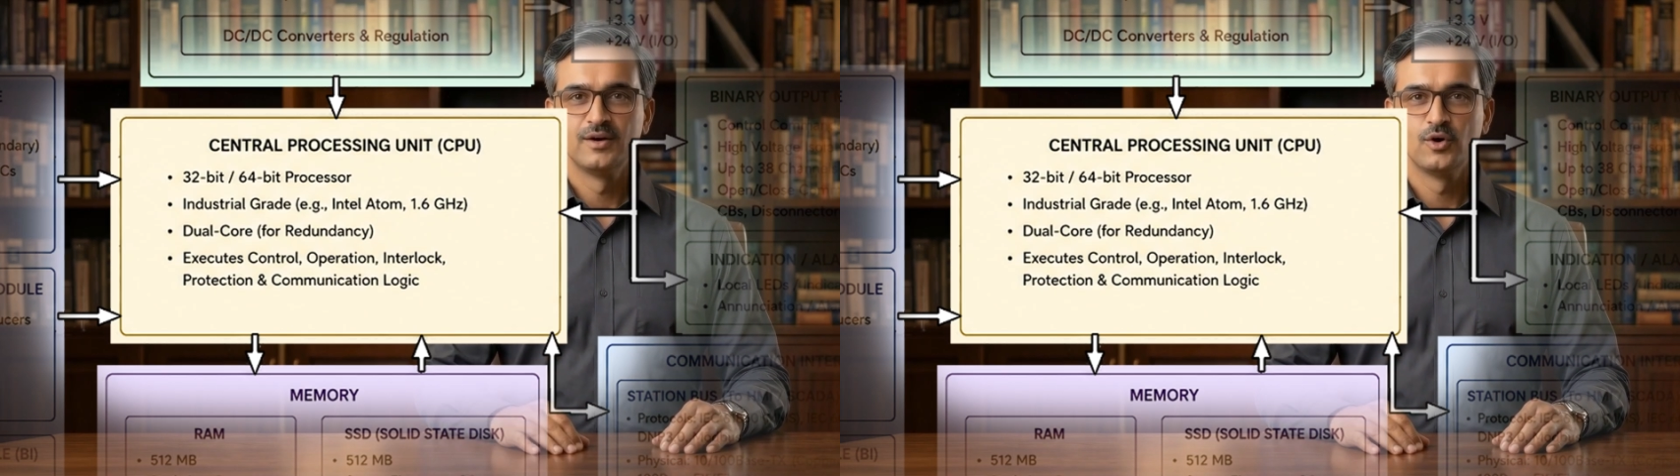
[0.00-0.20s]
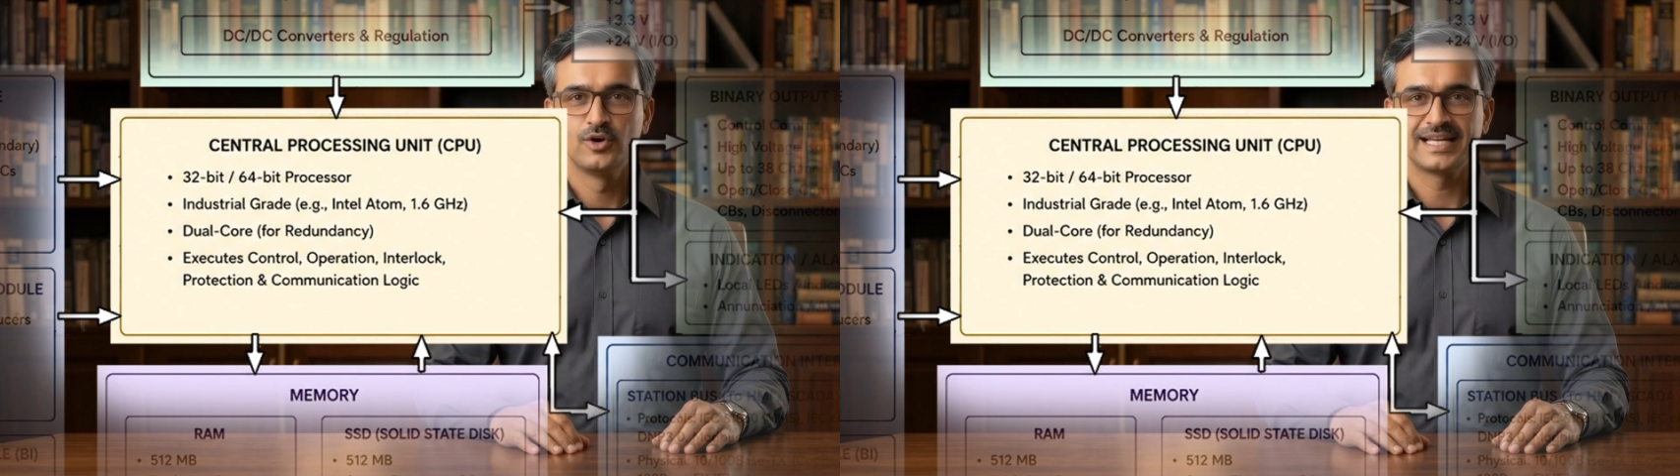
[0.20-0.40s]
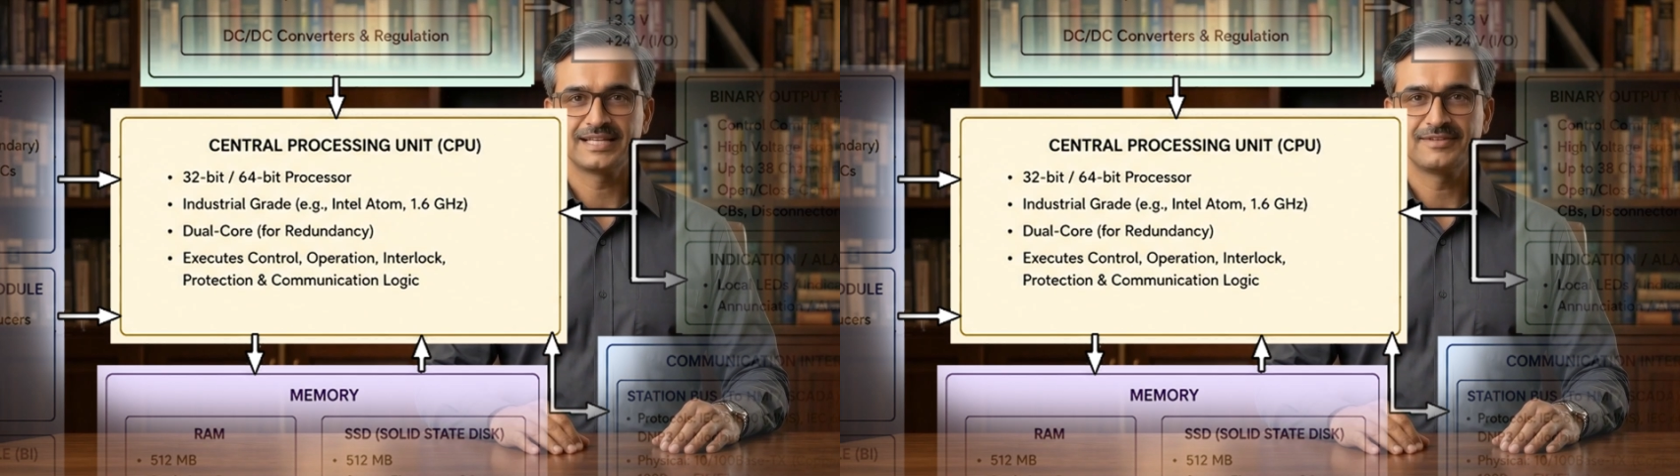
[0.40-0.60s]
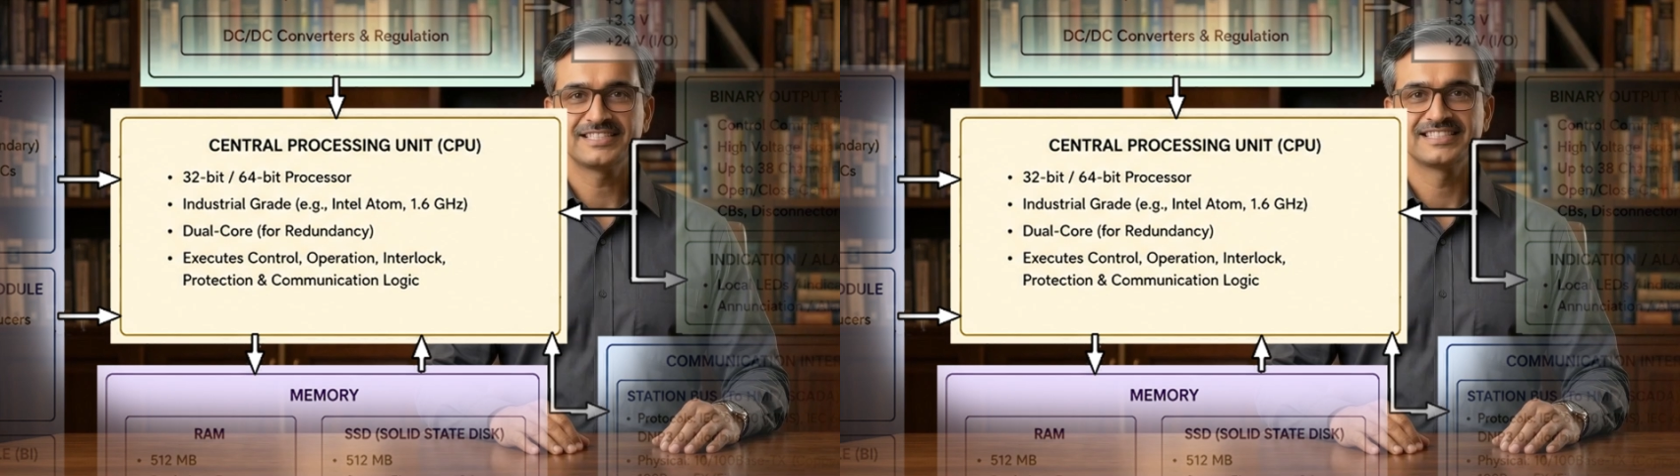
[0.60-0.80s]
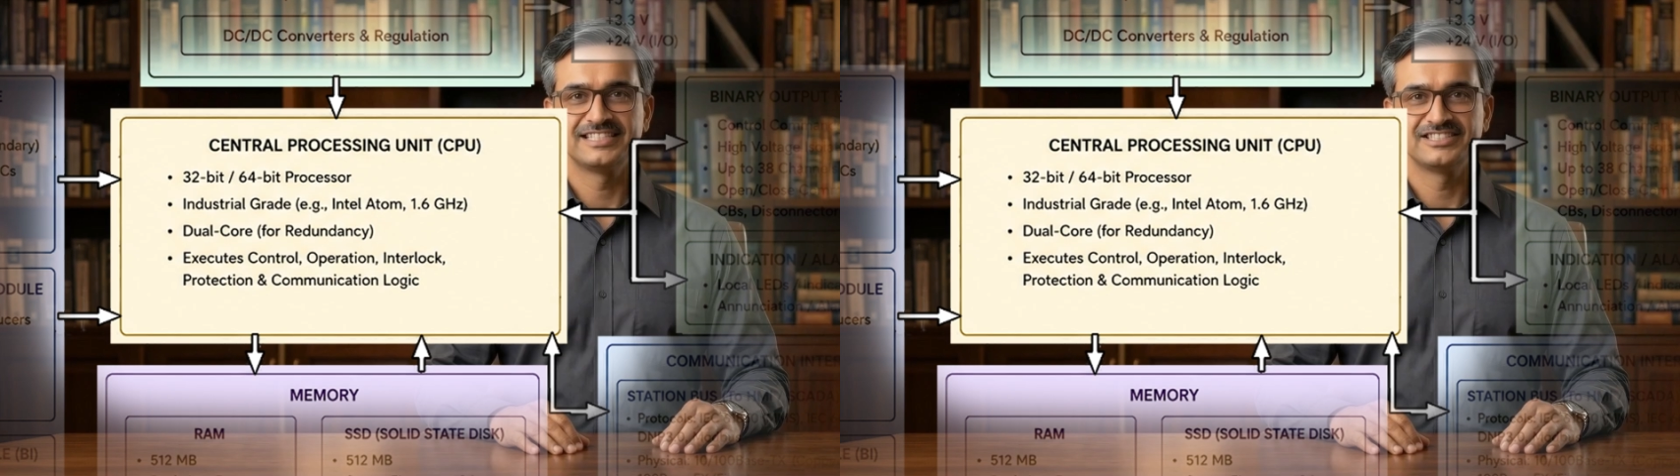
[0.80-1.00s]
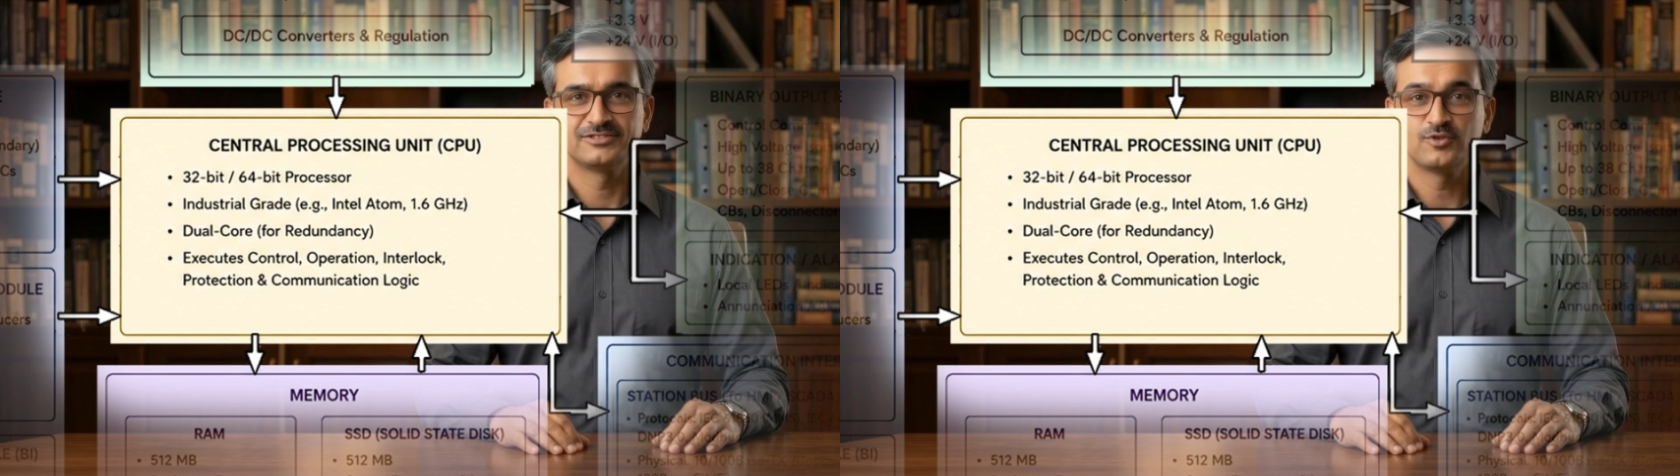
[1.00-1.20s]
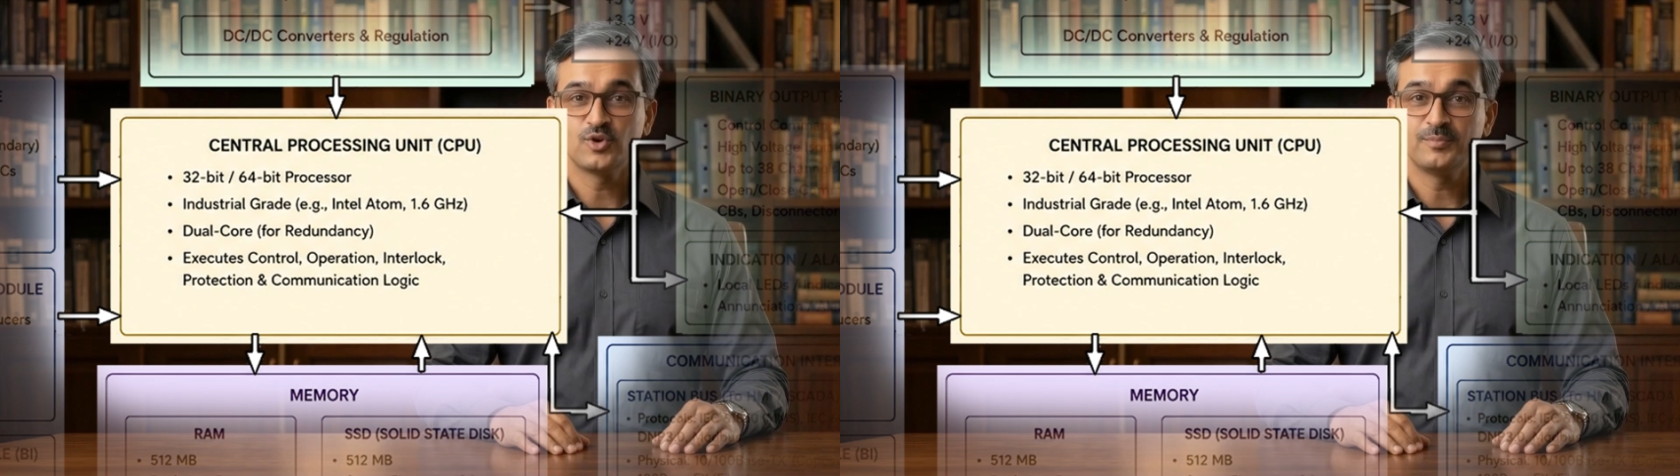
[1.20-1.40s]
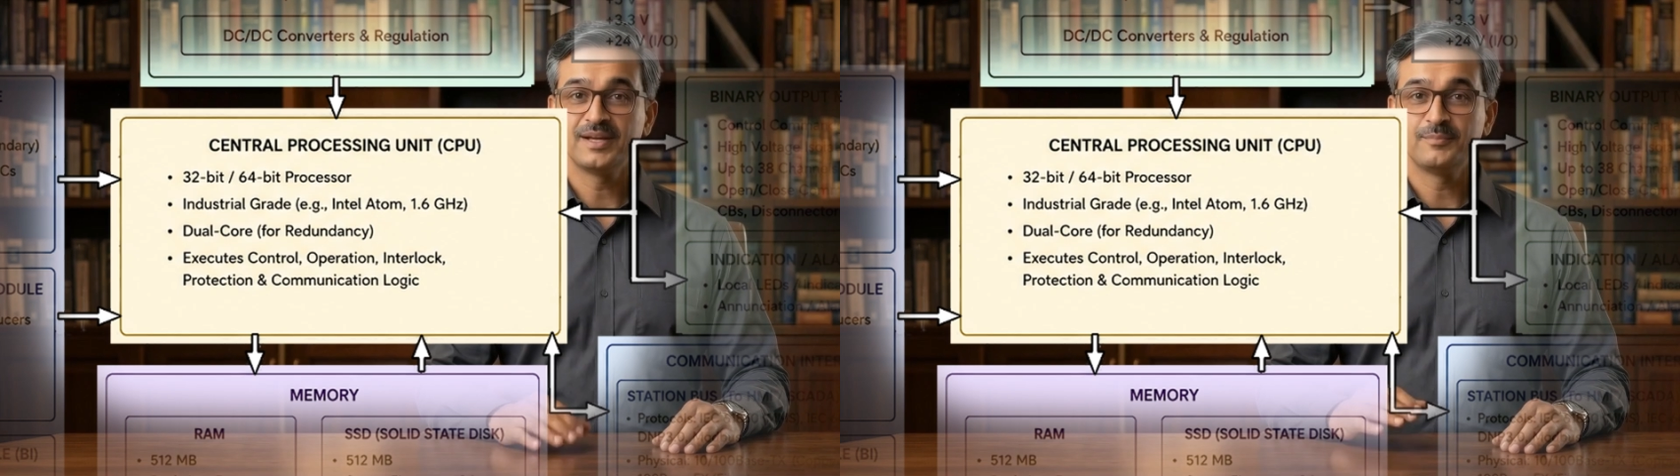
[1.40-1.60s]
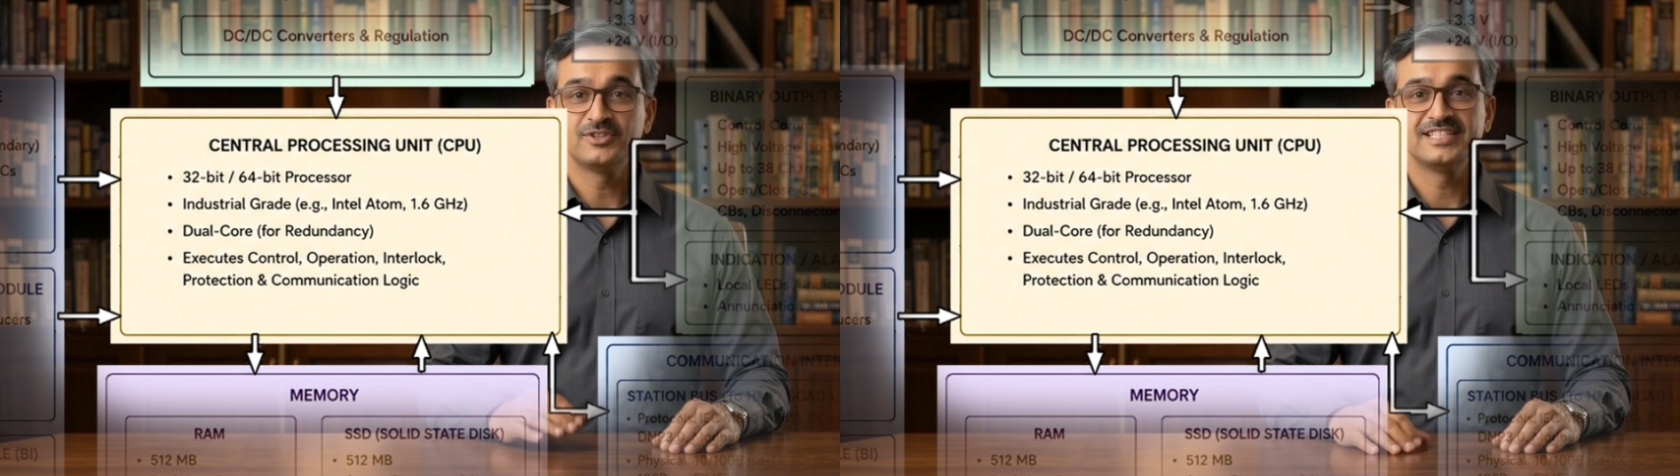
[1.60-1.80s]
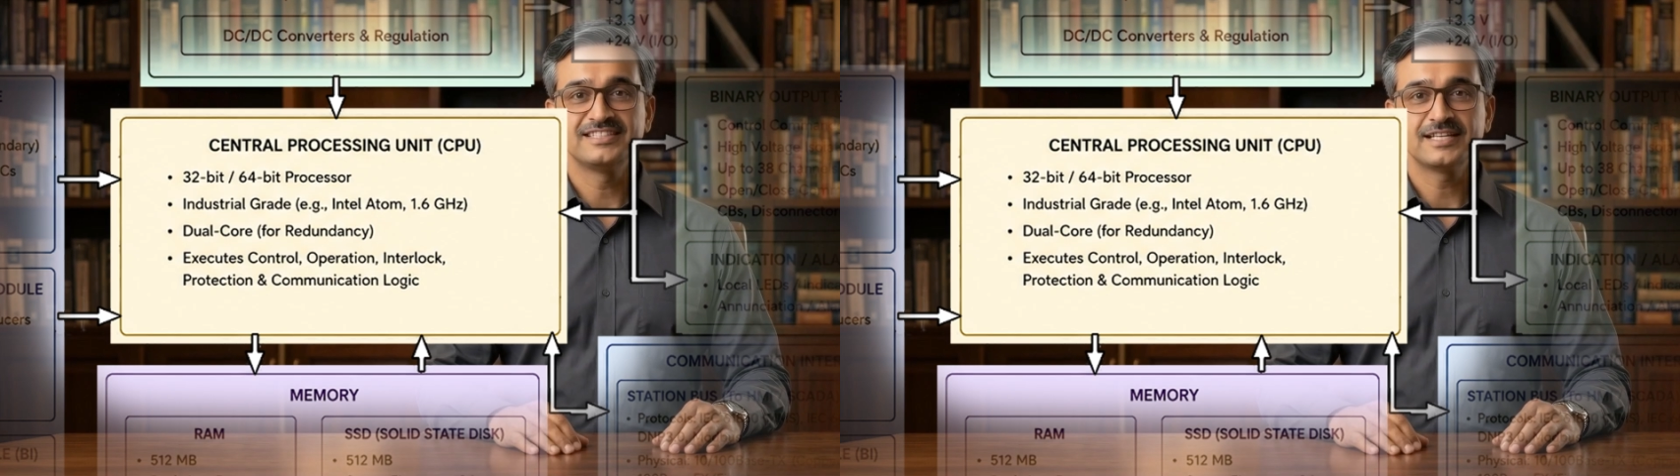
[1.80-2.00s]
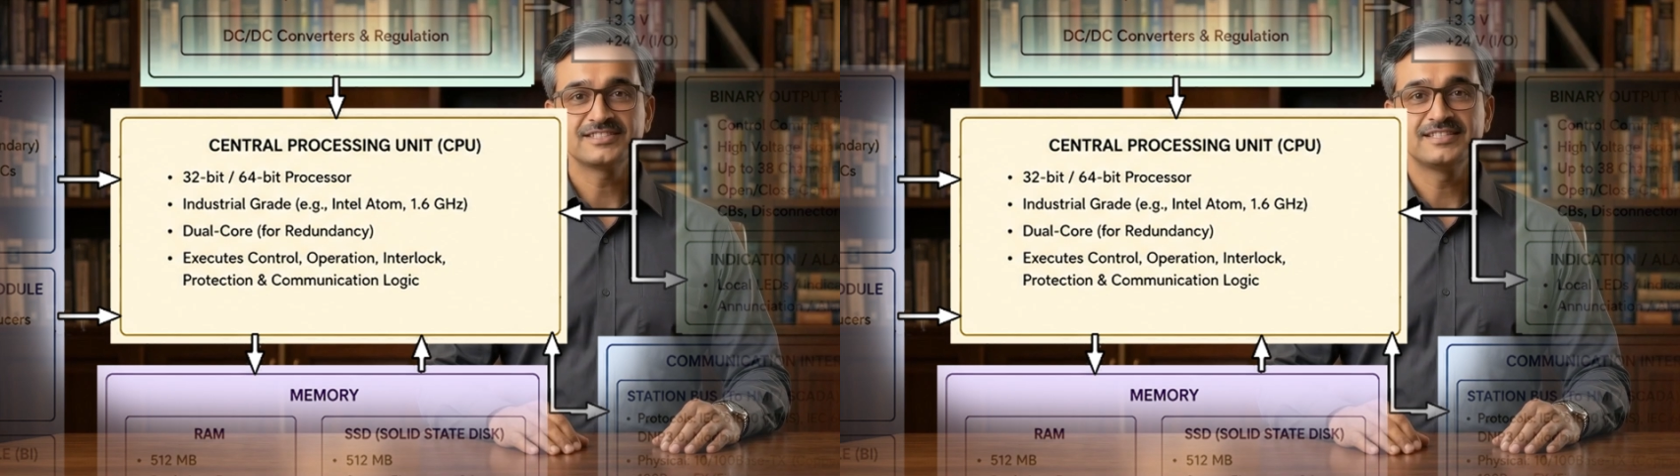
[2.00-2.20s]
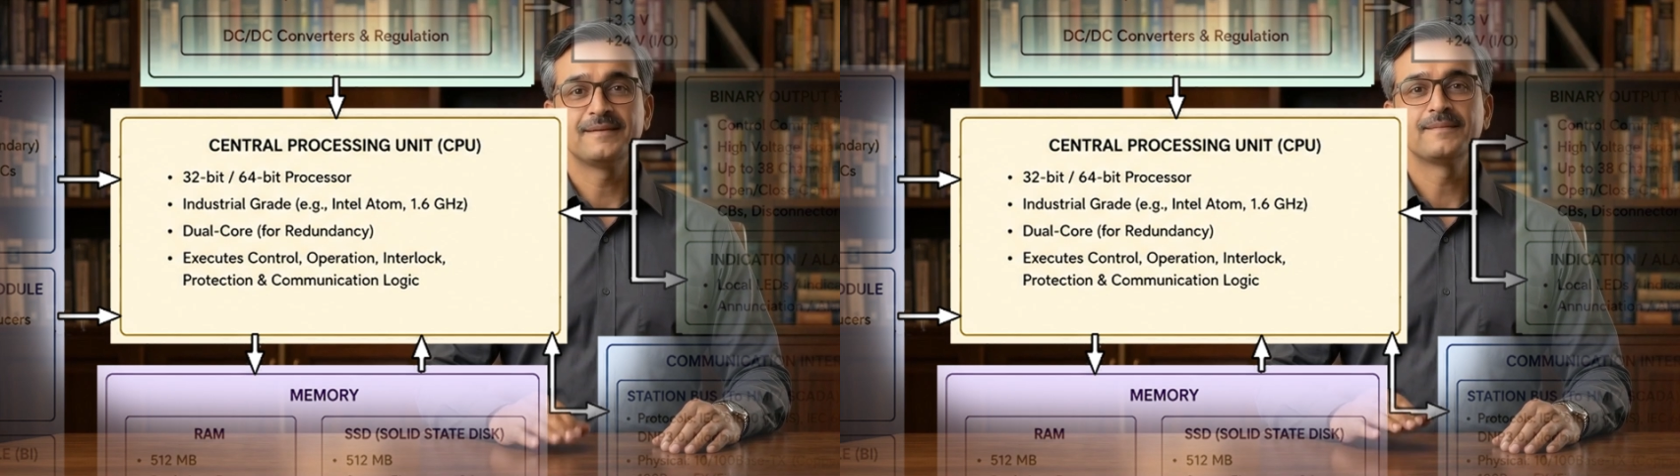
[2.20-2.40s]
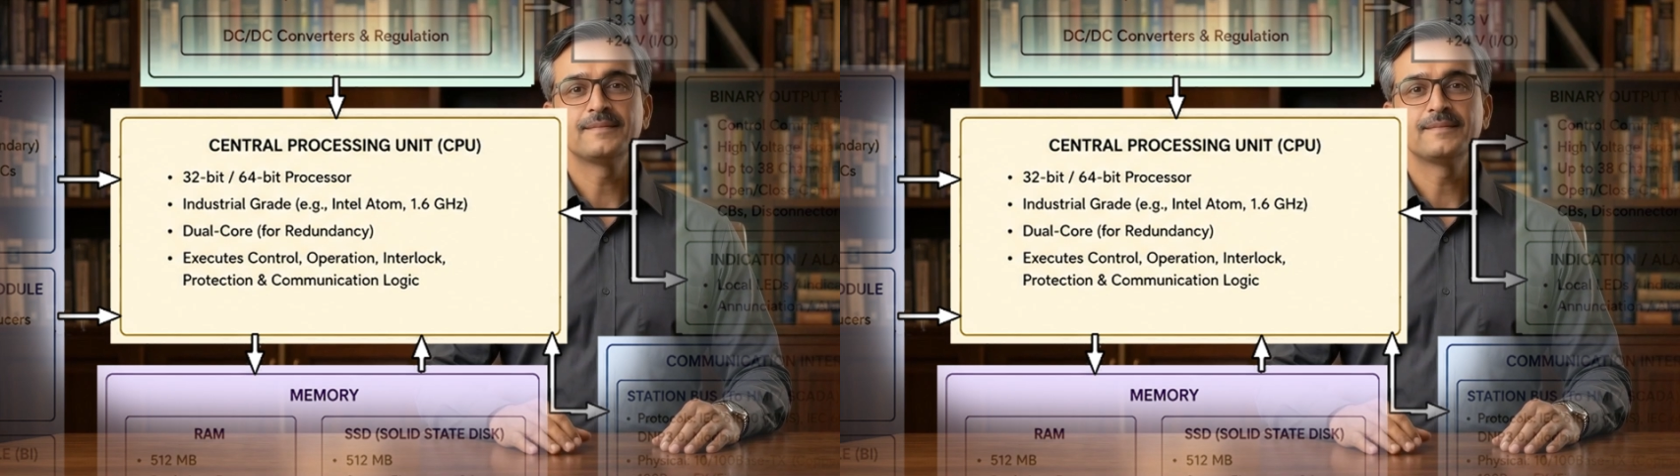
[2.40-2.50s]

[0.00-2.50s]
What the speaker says: or even 64-bit processors.